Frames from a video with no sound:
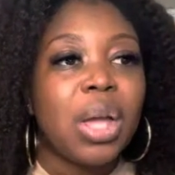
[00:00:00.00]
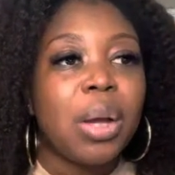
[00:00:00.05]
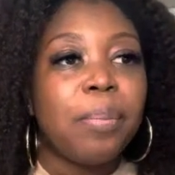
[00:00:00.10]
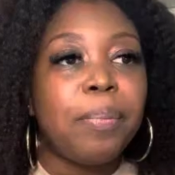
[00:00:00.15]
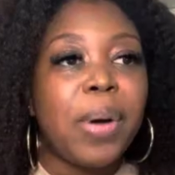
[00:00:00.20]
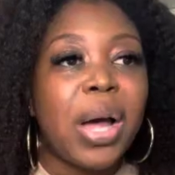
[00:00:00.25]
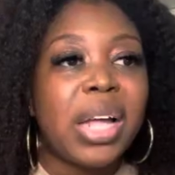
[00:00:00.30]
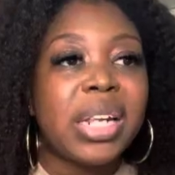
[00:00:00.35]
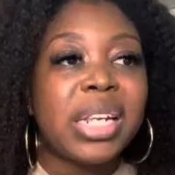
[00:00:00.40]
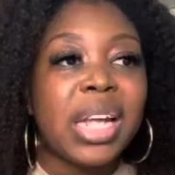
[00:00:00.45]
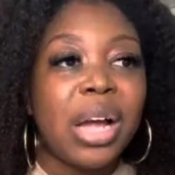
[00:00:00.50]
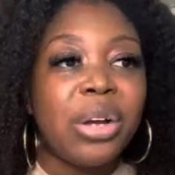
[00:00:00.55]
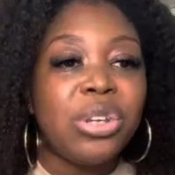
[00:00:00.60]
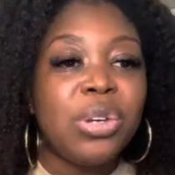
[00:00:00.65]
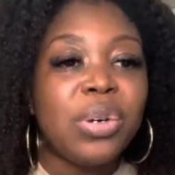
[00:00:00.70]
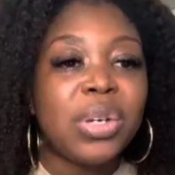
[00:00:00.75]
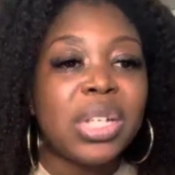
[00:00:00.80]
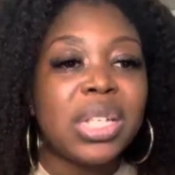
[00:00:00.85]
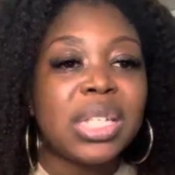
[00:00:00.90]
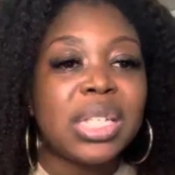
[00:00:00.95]
But now you
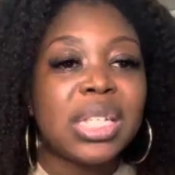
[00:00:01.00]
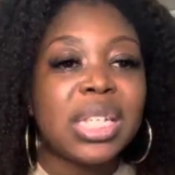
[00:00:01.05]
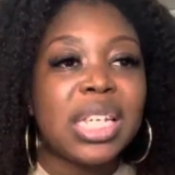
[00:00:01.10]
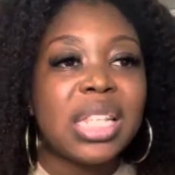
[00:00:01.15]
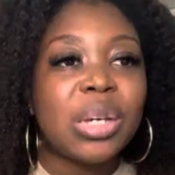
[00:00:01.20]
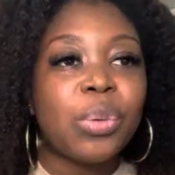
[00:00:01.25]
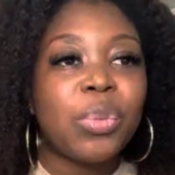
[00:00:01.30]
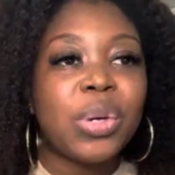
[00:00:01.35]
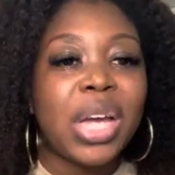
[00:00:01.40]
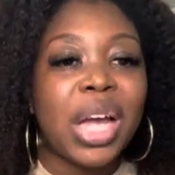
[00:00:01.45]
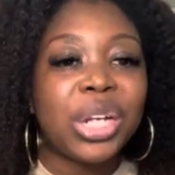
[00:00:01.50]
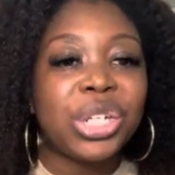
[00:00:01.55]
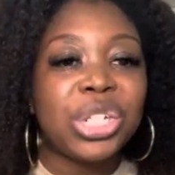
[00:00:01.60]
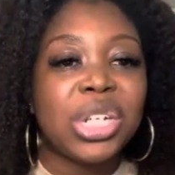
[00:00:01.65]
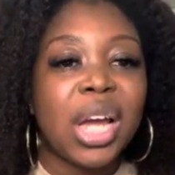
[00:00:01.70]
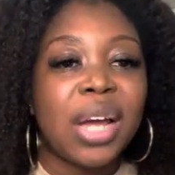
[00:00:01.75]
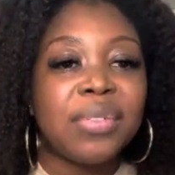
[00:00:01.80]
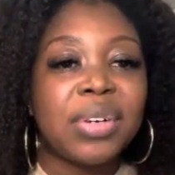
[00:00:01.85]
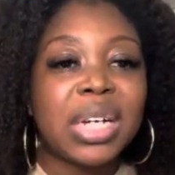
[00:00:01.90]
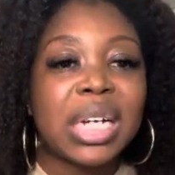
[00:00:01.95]
can see that we actually
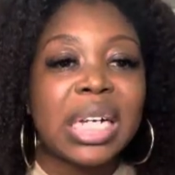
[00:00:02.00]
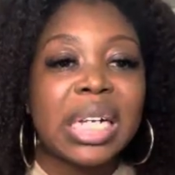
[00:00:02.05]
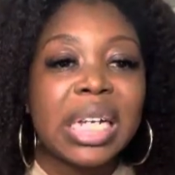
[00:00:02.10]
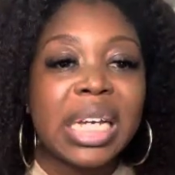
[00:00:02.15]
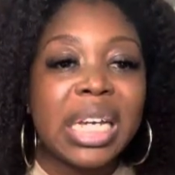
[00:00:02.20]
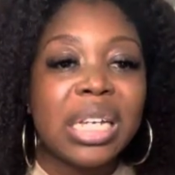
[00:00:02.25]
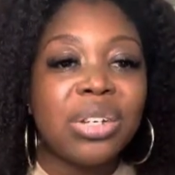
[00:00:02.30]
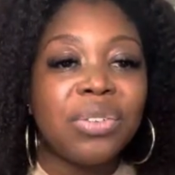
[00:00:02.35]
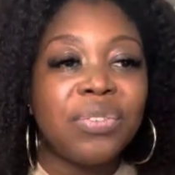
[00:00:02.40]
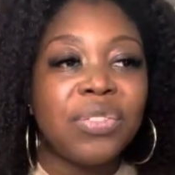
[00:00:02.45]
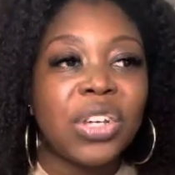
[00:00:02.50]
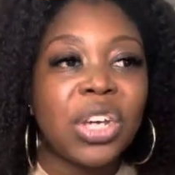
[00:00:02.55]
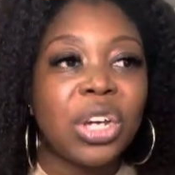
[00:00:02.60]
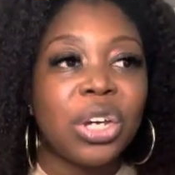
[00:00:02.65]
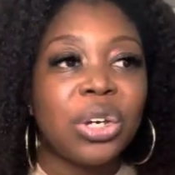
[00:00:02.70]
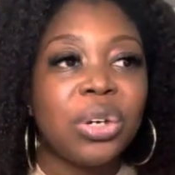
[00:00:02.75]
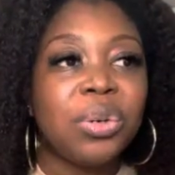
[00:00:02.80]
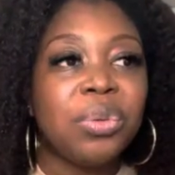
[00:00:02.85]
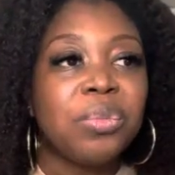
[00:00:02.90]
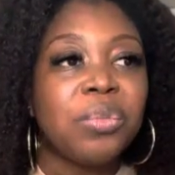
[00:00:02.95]
have a cleaner
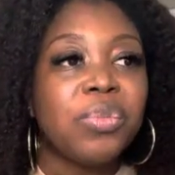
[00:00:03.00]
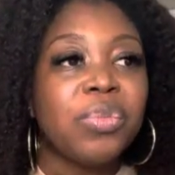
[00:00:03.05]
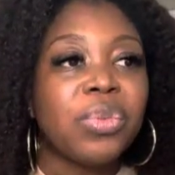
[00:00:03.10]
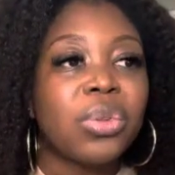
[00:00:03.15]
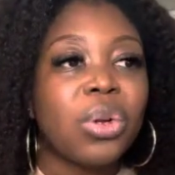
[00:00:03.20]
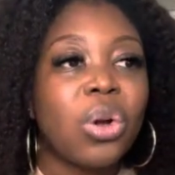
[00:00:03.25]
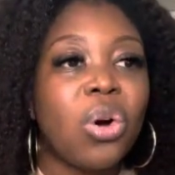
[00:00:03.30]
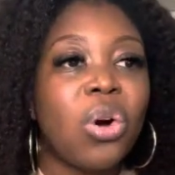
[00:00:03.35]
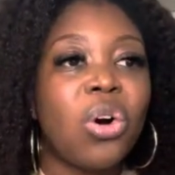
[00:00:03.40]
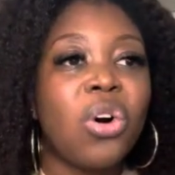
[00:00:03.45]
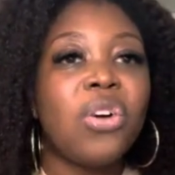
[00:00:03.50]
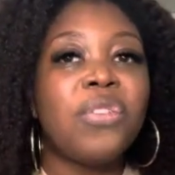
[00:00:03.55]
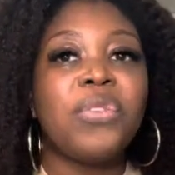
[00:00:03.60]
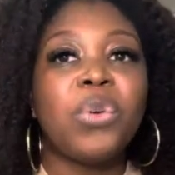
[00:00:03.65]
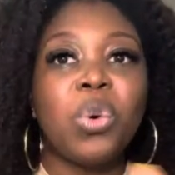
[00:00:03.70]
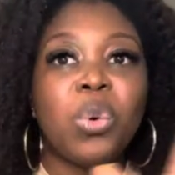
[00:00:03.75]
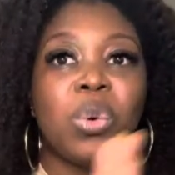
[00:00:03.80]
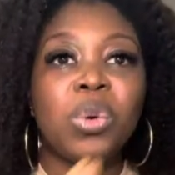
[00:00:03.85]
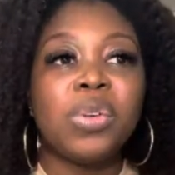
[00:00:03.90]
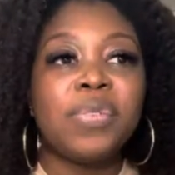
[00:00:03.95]
view of
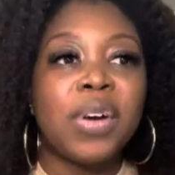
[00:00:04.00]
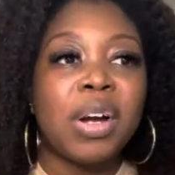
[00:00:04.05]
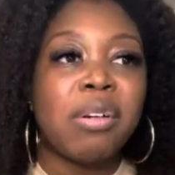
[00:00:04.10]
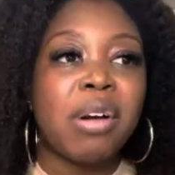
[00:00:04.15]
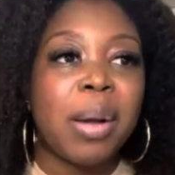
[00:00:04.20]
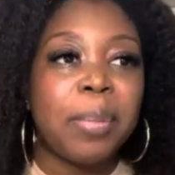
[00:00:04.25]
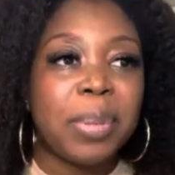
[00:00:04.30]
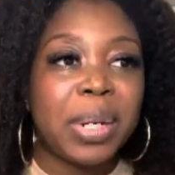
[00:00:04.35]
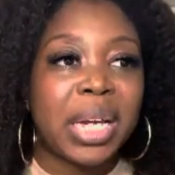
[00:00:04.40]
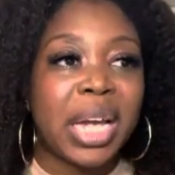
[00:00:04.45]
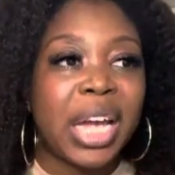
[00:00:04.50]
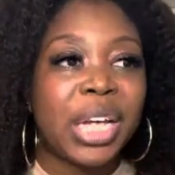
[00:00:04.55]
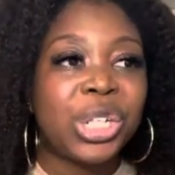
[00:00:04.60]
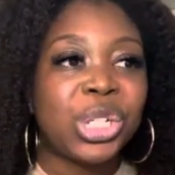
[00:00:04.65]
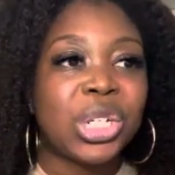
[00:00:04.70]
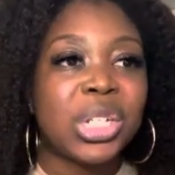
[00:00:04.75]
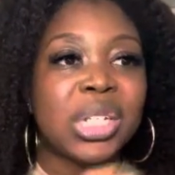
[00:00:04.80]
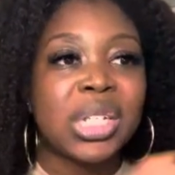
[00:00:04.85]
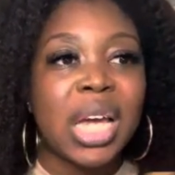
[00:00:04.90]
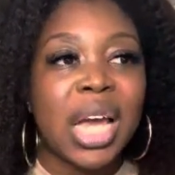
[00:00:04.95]
all of our
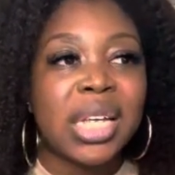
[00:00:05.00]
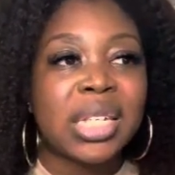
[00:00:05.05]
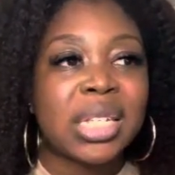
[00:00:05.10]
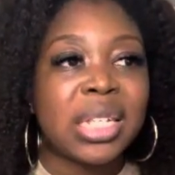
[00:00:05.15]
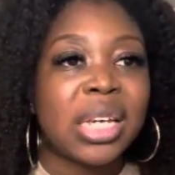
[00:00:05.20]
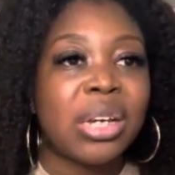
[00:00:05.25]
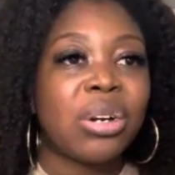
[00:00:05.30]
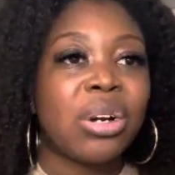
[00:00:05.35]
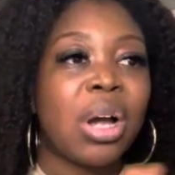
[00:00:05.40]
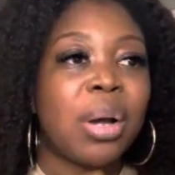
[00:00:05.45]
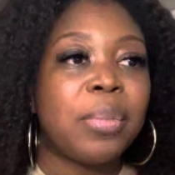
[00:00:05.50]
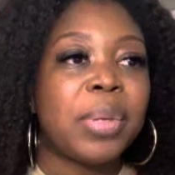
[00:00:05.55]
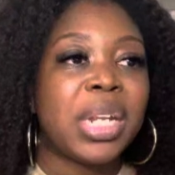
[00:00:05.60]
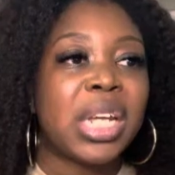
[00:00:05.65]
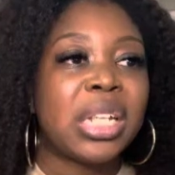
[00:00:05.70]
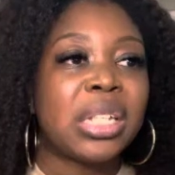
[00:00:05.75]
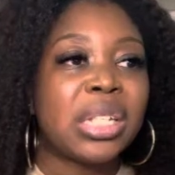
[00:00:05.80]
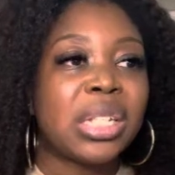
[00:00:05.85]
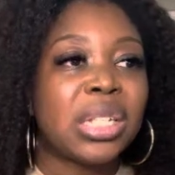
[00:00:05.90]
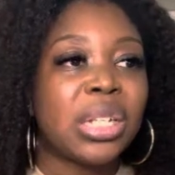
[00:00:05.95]
applications as they are coming
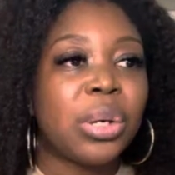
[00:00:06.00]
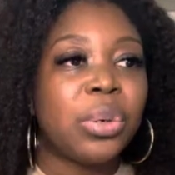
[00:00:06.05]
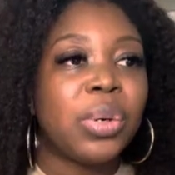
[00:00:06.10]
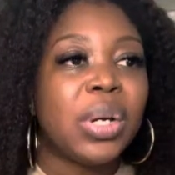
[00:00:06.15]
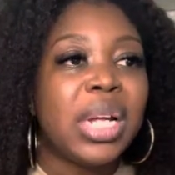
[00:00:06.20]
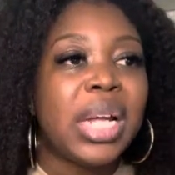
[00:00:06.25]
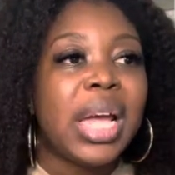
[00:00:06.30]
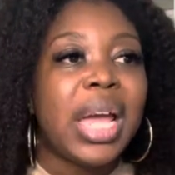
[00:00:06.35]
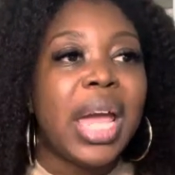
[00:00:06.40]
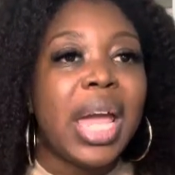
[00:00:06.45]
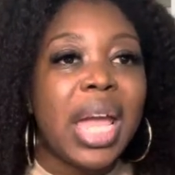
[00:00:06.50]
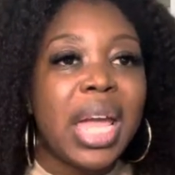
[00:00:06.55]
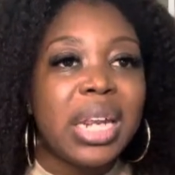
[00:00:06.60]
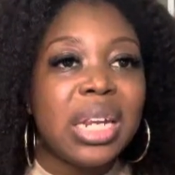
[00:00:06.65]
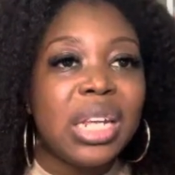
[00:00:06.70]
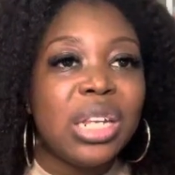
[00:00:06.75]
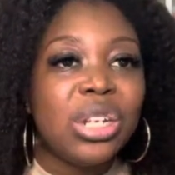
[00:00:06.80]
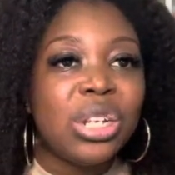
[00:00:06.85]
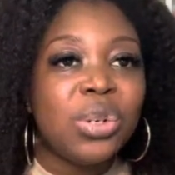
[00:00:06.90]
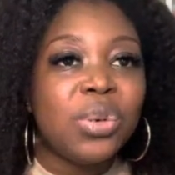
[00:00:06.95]
in. So
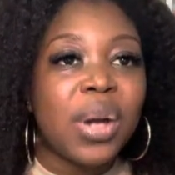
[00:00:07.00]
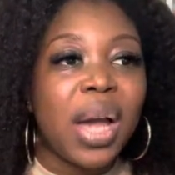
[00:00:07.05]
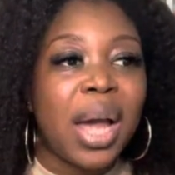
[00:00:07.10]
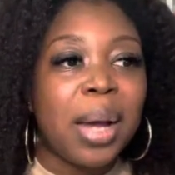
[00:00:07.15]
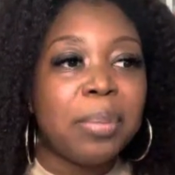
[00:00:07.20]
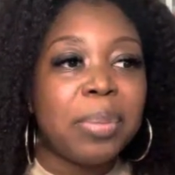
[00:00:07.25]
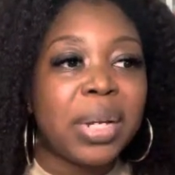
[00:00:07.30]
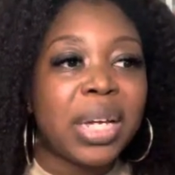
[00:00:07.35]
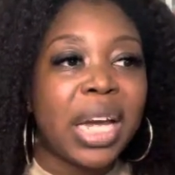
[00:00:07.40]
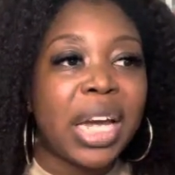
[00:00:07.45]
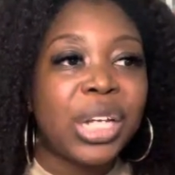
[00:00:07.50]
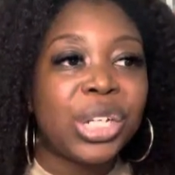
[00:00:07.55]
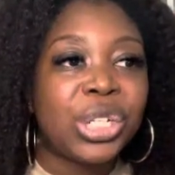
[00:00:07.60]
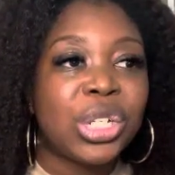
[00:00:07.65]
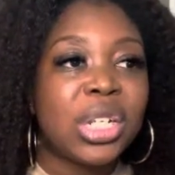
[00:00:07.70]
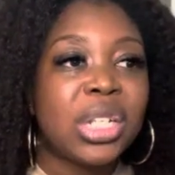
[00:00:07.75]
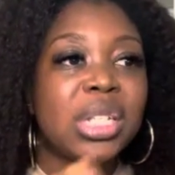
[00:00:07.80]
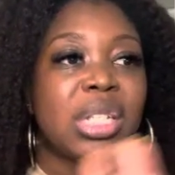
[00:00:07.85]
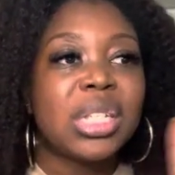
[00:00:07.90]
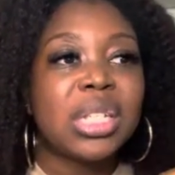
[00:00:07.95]
any new
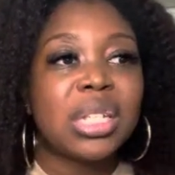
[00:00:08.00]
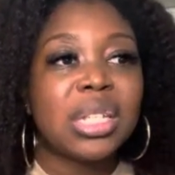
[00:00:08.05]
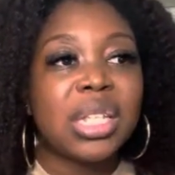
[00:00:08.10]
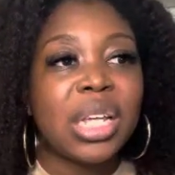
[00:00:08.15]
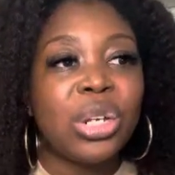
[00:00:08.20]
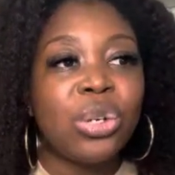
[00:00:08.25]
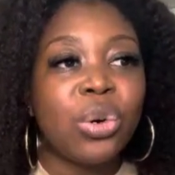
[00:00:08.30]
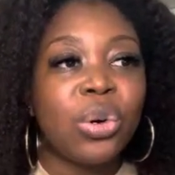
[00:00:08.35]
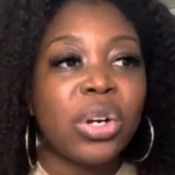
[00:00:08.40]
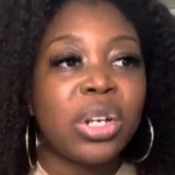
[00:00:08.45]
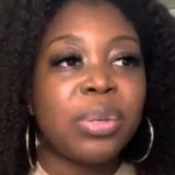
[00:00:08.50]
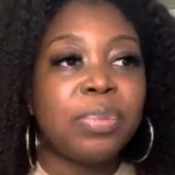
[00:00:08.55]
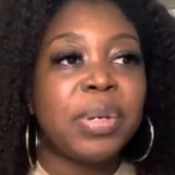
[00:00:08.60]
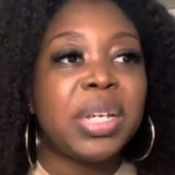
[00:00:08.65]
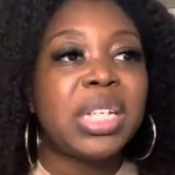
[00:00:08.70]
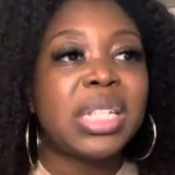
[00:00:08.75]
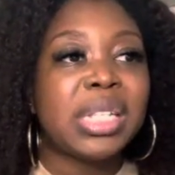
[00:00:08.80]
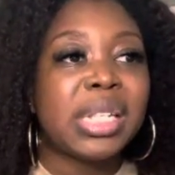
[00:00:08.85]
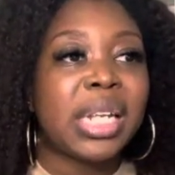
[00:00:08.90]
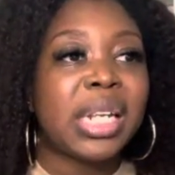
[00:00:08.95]
applications, they're not going to be
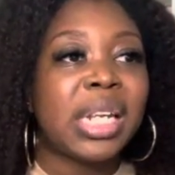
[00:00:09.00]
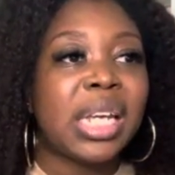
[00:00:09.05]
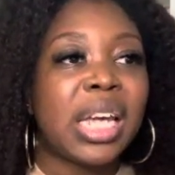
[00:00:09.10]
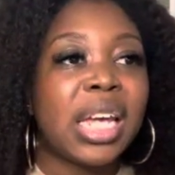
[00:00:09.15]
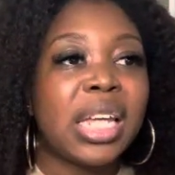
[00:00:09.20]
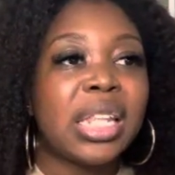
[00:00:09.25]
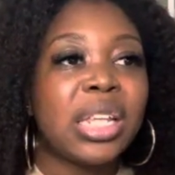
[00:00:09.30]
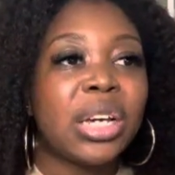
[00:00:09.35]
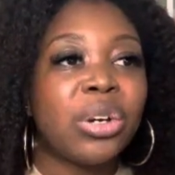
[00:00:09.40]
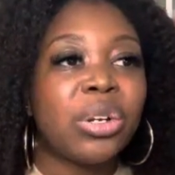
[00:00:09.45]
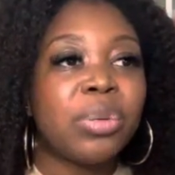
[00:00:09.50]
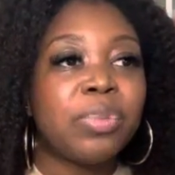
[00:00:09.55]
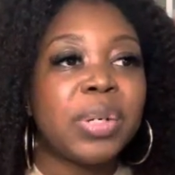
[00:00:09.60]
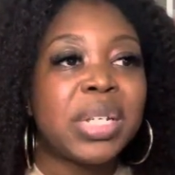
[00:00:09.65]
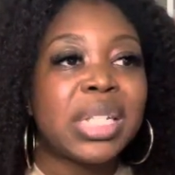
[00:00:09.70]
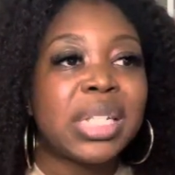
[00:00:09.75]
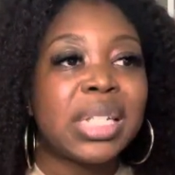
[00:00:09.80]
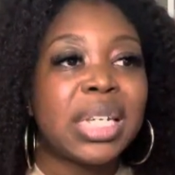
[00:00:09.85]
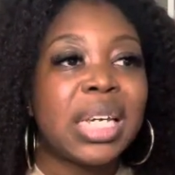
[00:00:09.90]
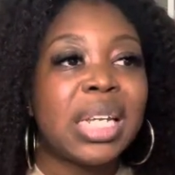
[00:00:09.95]
sent here. They're going to be
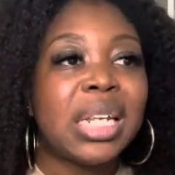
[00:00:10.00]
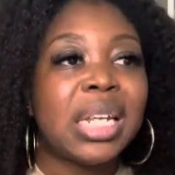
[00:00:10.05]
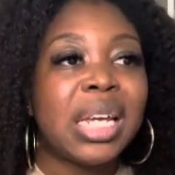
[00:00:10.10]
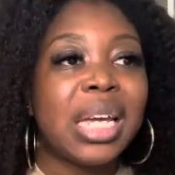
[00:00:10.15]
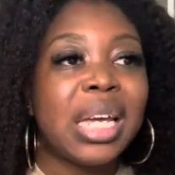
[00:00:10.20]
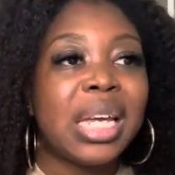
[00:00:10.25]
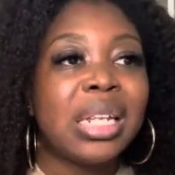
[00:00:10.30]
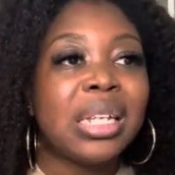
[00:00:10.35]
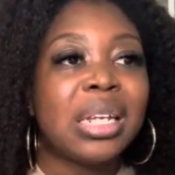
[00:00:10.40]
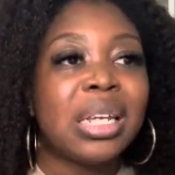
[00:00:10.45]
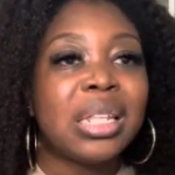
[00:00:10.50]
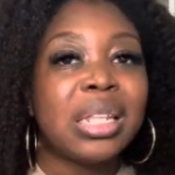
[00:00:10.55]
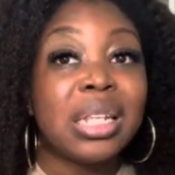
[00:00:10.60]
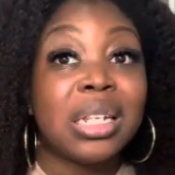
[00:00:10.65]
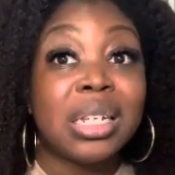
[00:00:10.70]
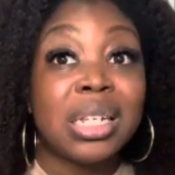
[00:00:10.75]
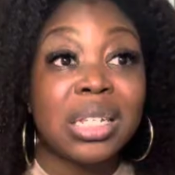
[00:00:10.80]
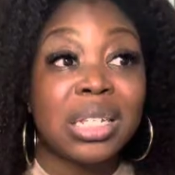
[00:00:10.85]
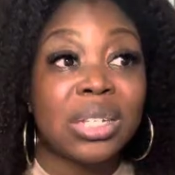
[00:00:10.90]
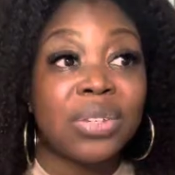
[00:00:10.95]
seen in the
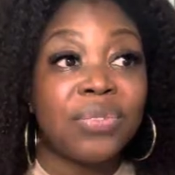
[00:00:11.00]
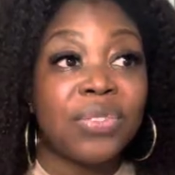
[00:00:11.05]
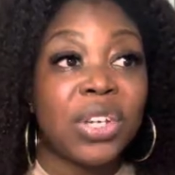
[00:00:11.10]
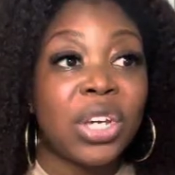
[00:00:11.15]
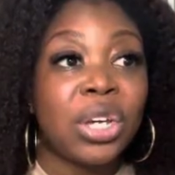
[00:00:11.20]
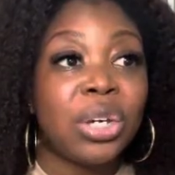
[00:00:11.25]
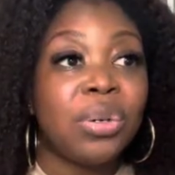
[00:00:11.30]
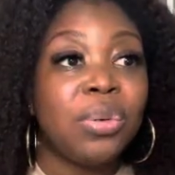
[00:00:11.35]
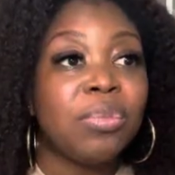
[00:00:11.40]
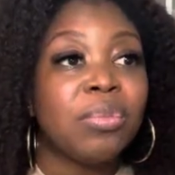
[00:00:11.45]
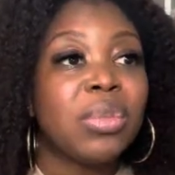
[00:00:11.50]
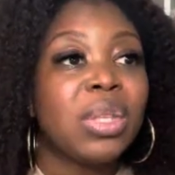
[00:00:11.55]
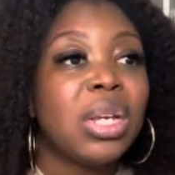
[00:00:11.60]
list view.